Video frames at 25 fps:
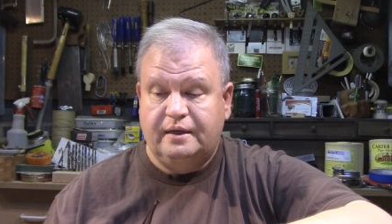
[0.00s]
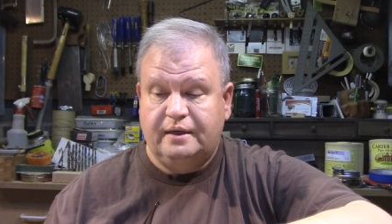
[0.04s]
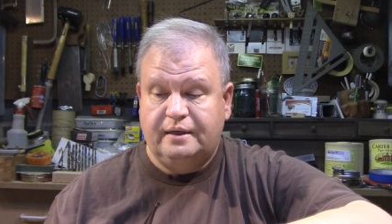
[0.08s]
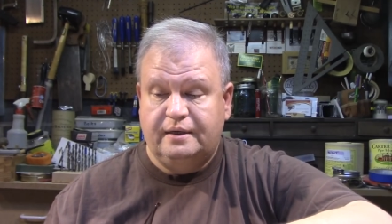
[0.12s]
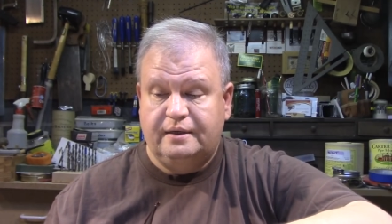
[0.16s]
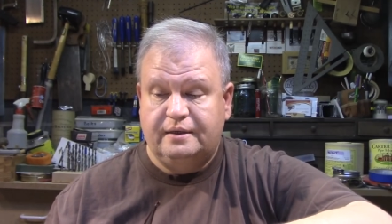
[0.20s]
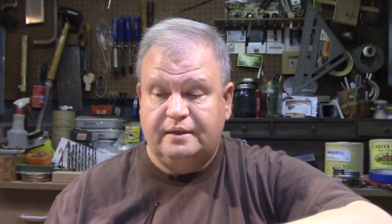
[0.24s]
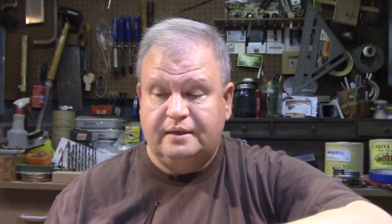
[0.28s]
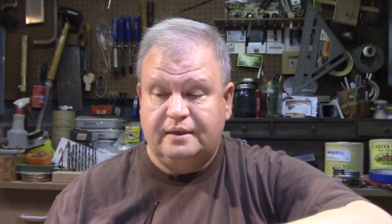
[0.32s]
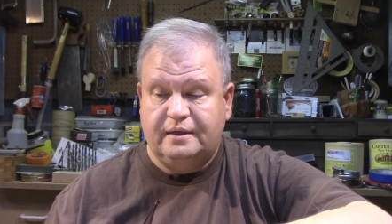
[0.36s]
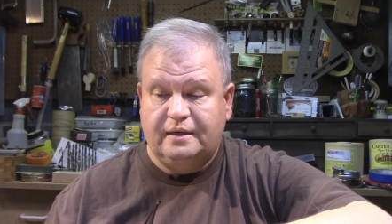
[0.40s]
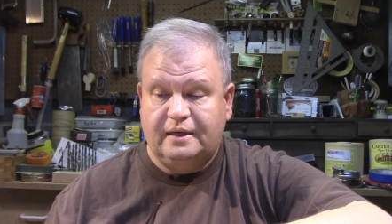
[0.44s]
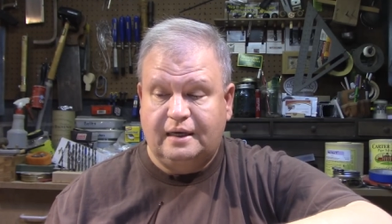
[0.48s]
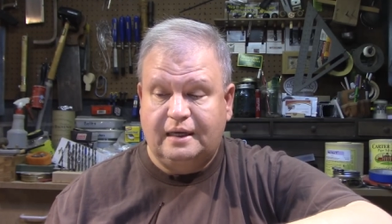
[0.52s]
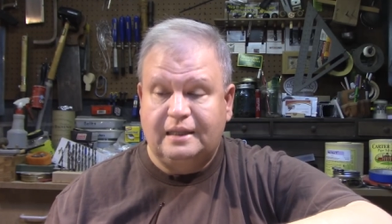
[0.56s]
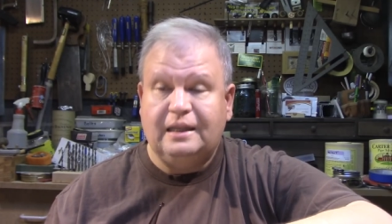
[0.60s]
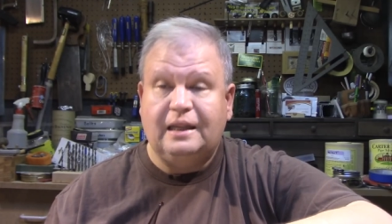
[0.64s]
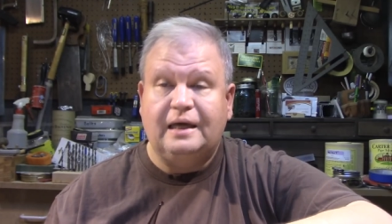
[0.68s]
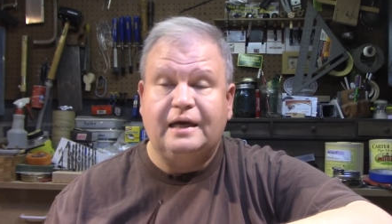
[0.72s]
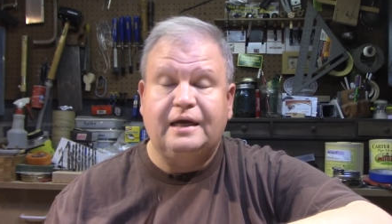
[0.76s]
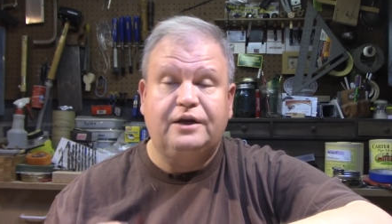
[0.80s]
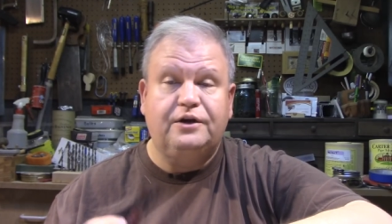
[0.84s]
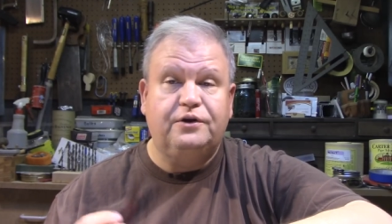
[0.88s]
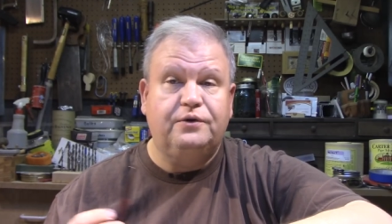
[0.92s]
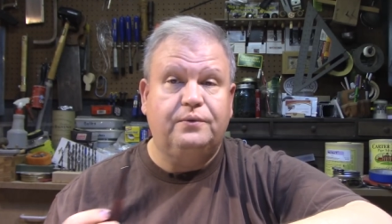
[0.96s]
and uh, I
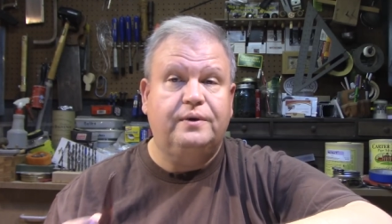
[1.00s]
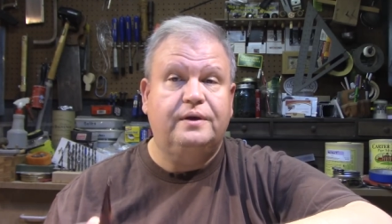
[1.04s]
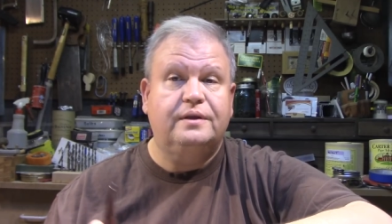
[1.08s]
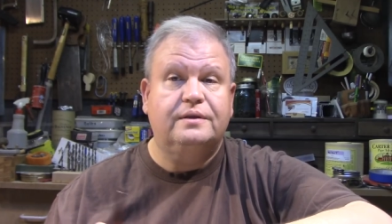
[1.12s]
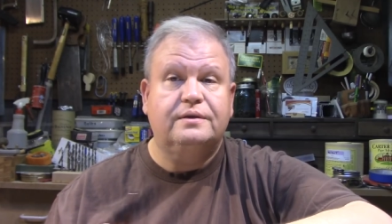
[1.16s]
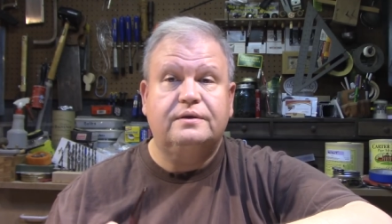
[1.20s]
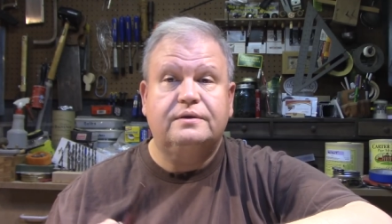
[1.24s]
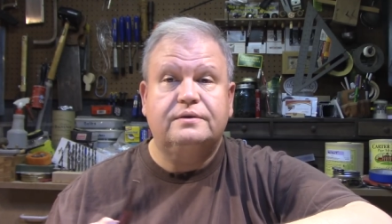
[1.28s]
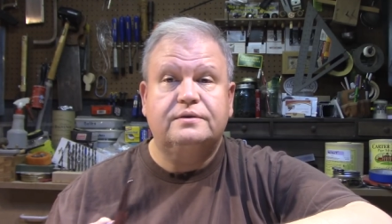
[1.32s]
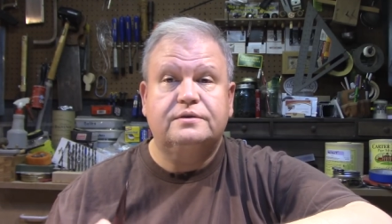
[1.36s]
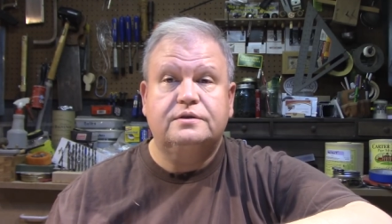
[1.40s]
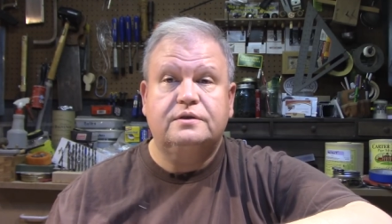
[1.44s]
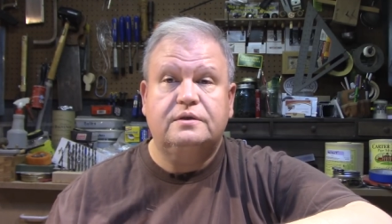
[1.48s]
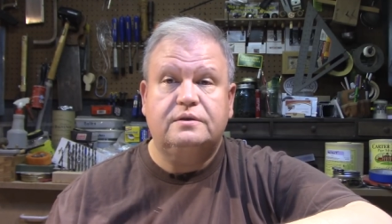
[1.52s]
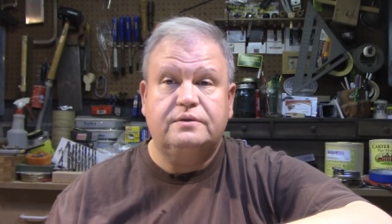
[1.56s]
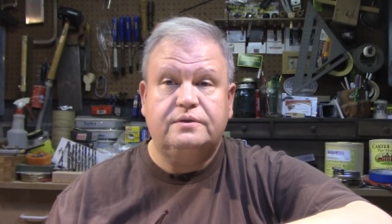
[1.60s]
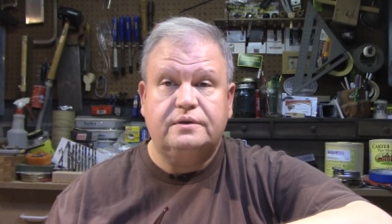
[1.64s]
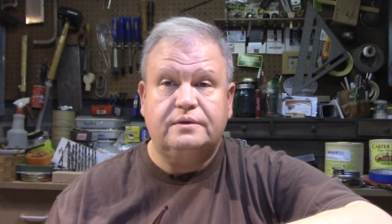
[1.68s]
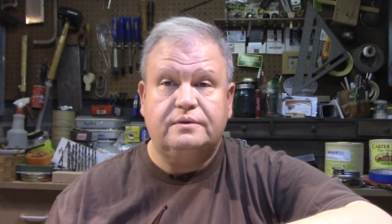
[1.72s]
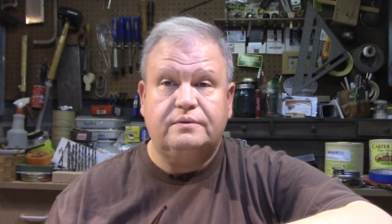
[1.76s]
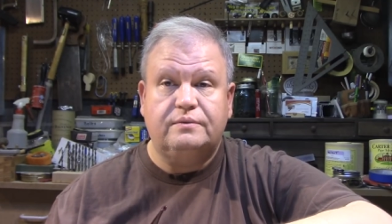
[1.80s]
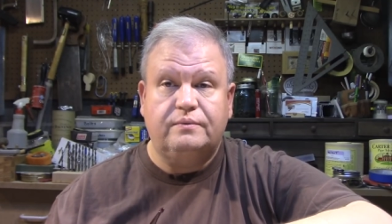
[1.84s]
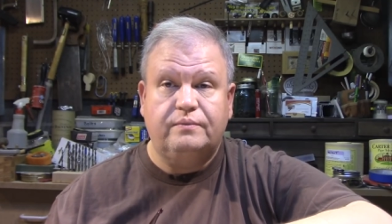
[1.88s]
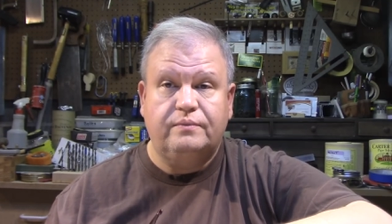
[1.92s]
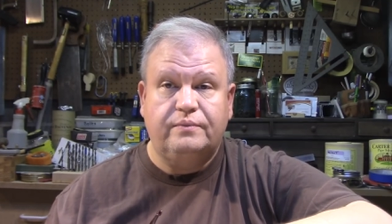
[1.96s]
like doing those, so
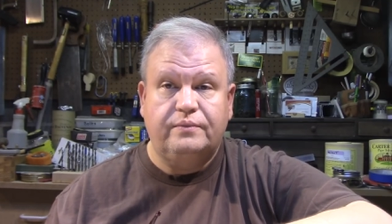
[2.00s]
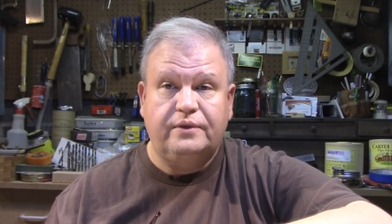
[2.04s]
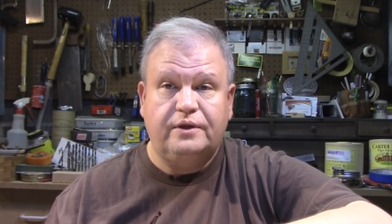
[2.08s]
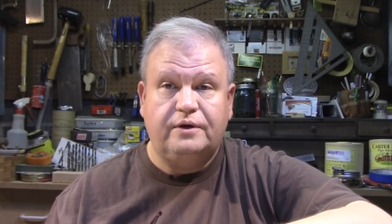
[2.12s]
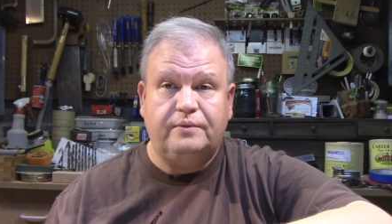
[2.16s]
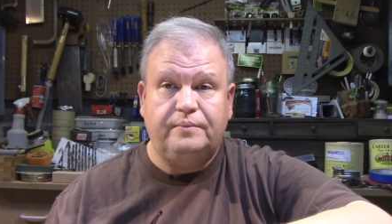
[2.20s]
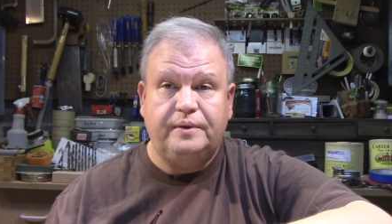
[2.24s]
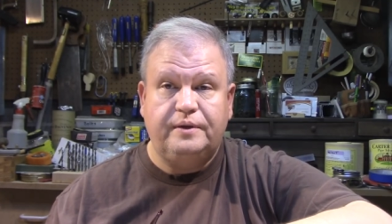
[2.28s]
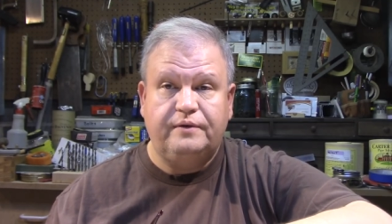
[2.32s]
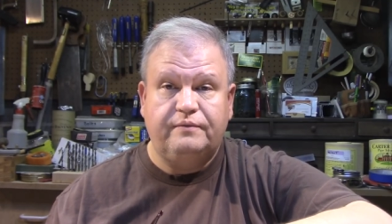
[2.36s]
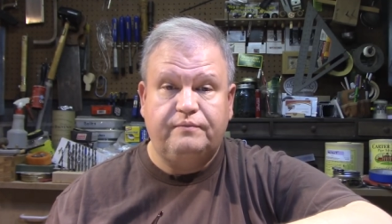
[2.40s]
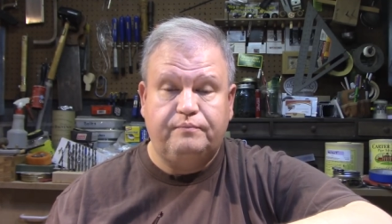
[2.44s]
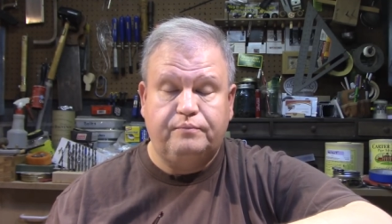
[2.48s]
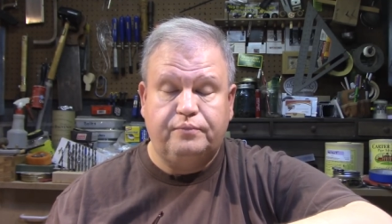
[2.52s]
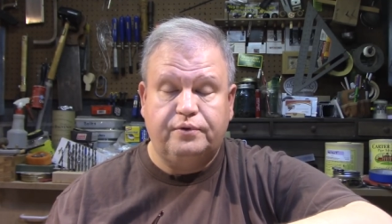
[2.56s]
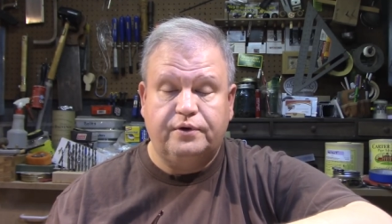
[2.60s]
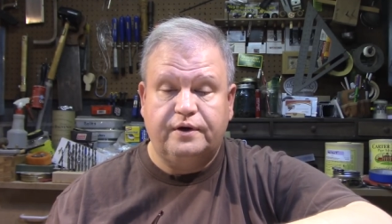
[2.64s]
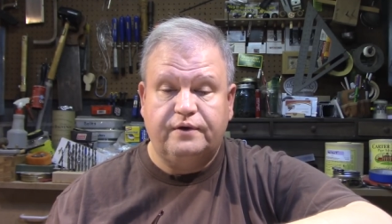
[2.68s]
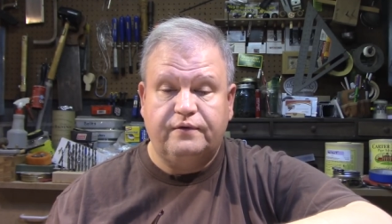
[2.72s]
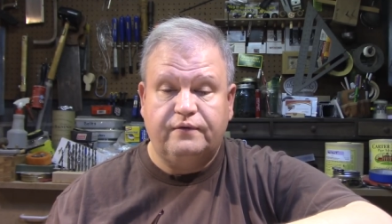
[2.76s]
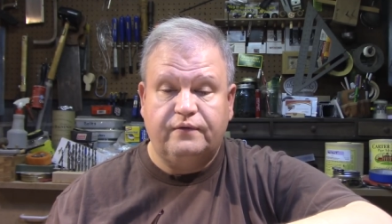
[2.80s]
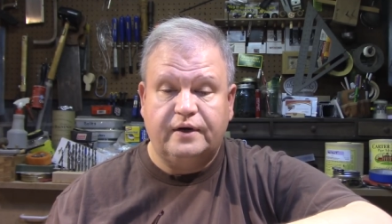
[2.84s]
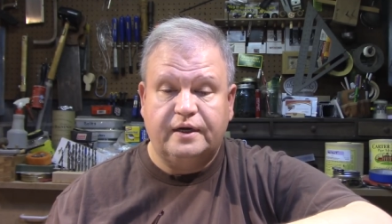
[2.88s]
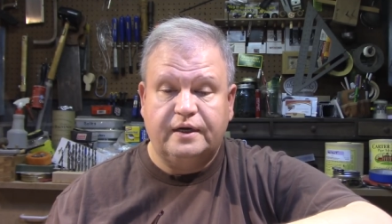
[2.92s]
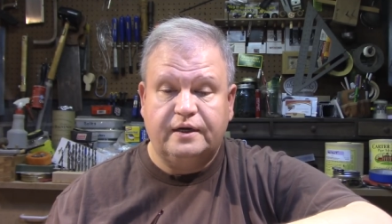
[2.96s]
they'll they'll be pretty
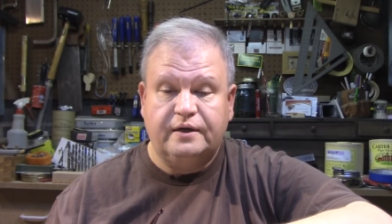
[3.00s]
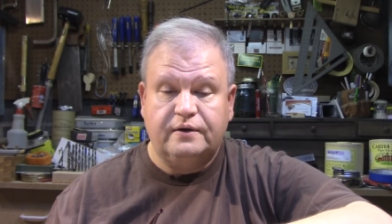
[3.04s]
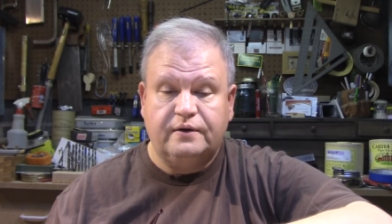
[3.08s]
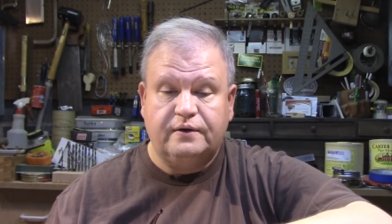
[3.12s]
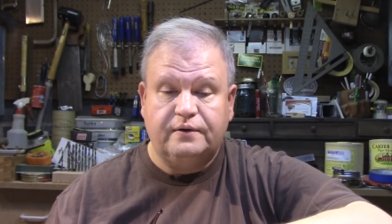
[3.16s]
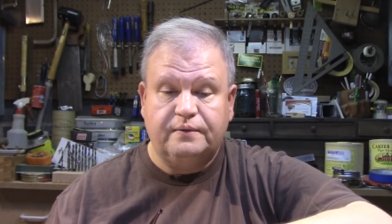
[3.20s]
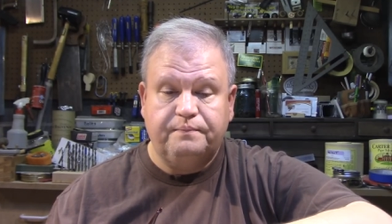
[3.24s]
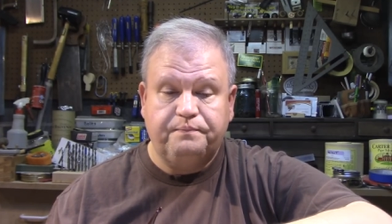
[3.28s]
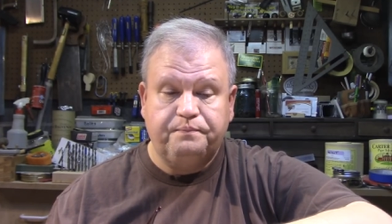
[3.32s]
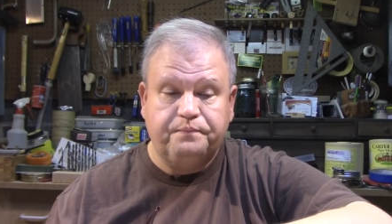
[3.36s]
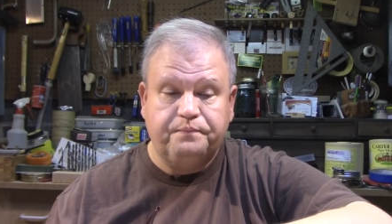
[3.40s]
regular.